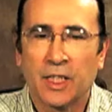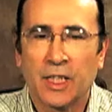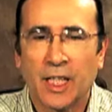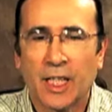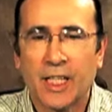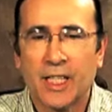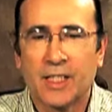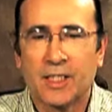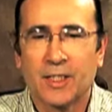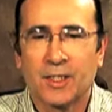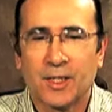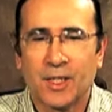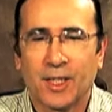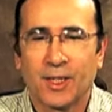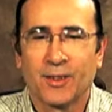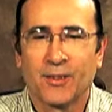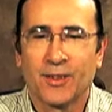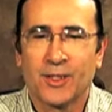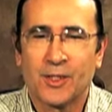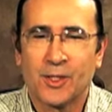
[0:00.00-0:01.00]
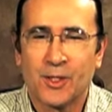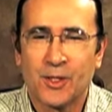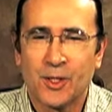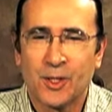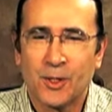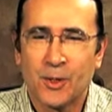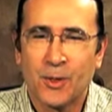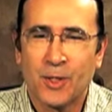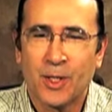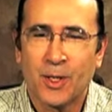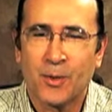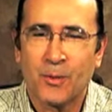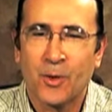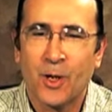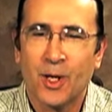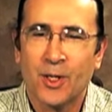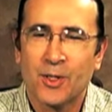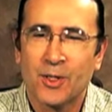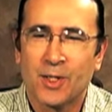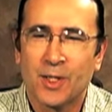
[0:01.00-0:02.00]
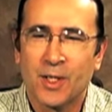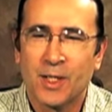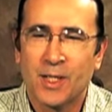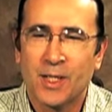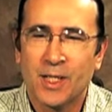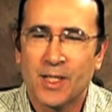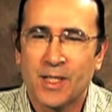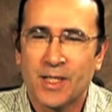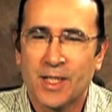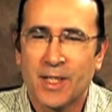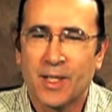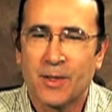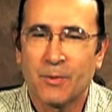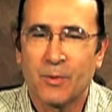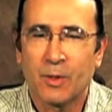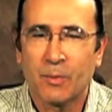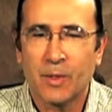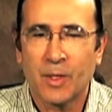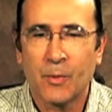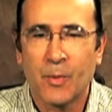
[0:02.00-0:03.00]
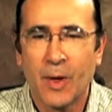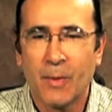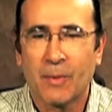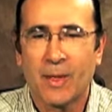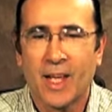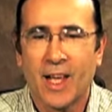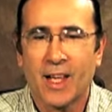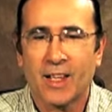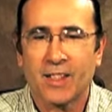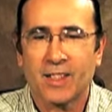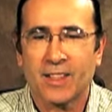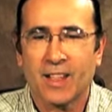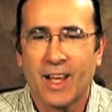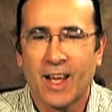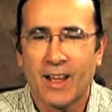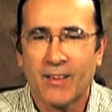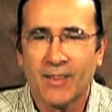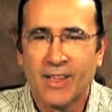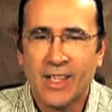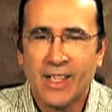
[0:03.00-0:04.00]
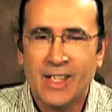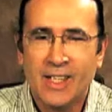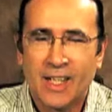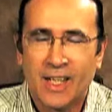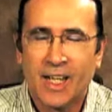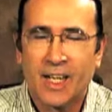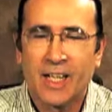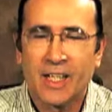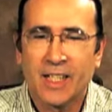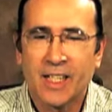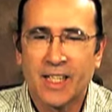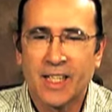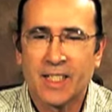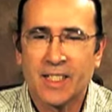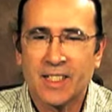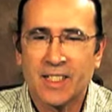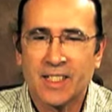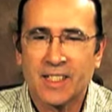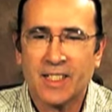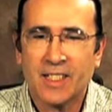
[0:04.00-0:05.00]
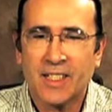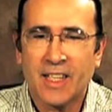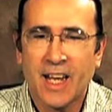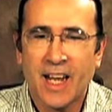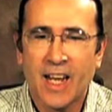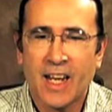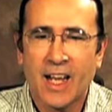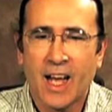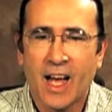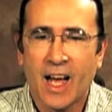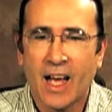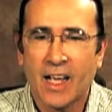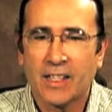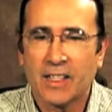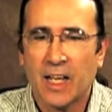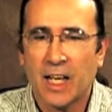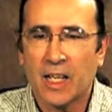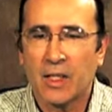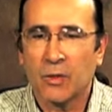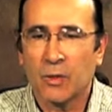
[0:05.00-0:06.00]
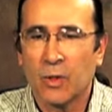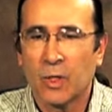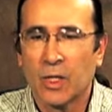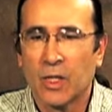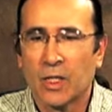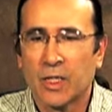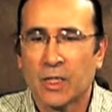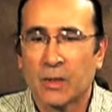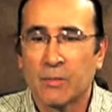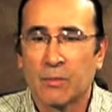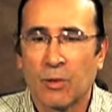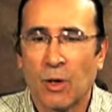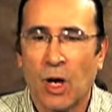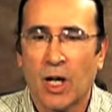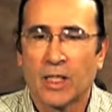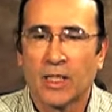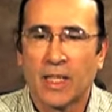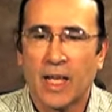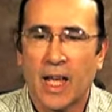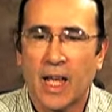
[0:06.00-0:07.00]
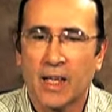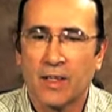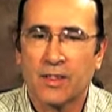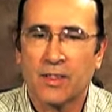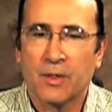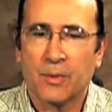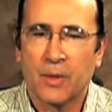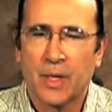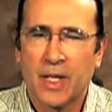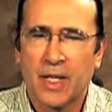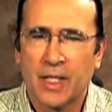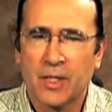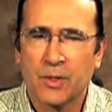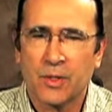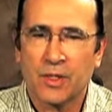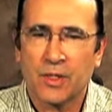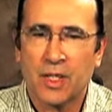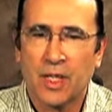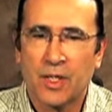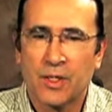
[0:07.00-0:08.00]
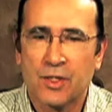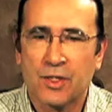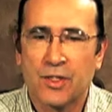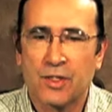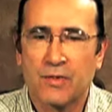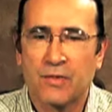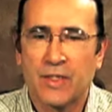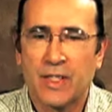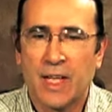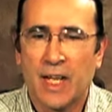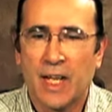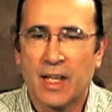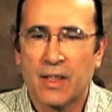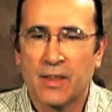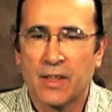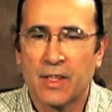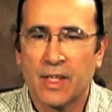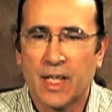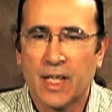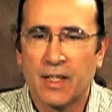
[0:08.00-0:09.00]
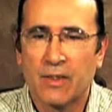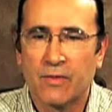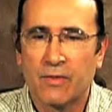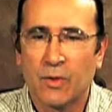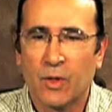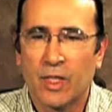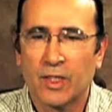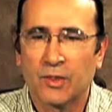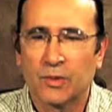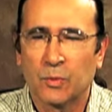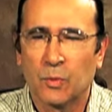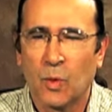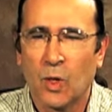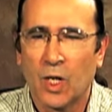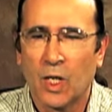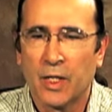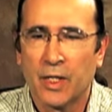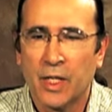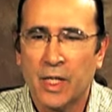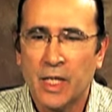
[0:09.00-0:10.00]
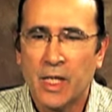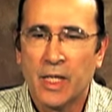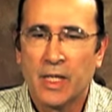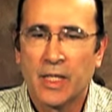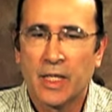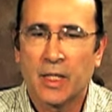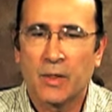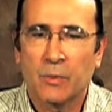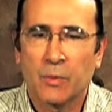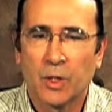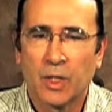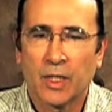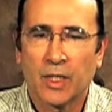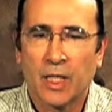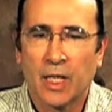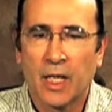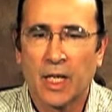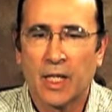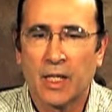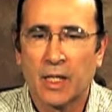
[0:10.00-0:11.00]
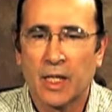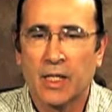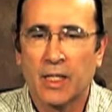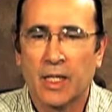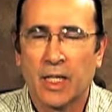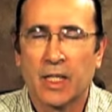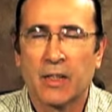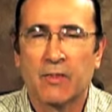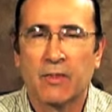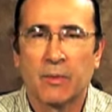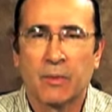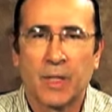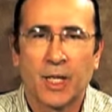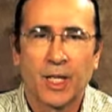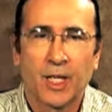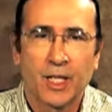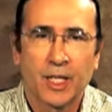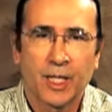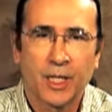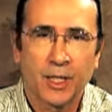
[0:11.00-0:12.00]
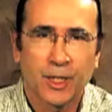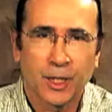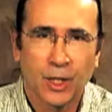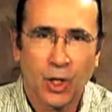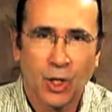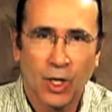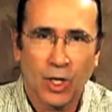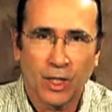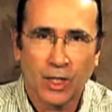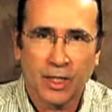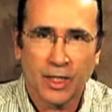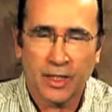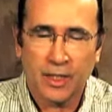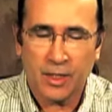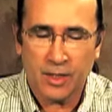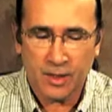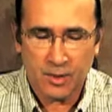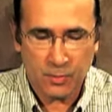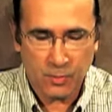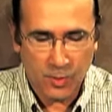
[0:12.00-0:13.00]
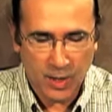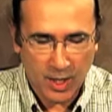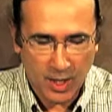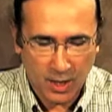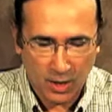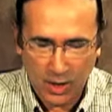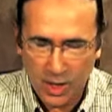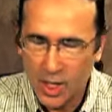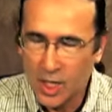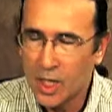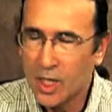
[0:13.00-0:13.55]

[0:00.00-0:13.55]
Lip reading: Knight Television Studio in Washington, D.C., and will be webcast live on NCAI.org and broadcast to radio stations via the Native Voice One Network and Native American Calling as well.